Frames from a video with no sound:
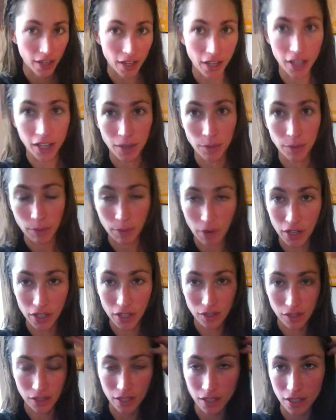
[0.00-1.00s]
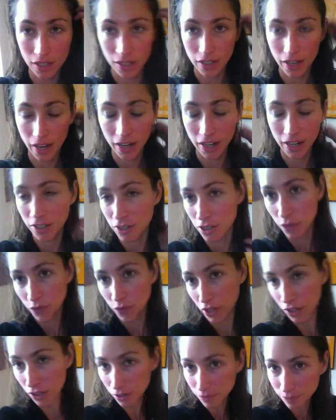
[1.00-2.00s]
and my body is clean and I just
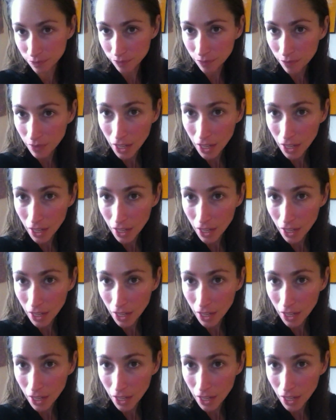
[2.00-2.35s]
feel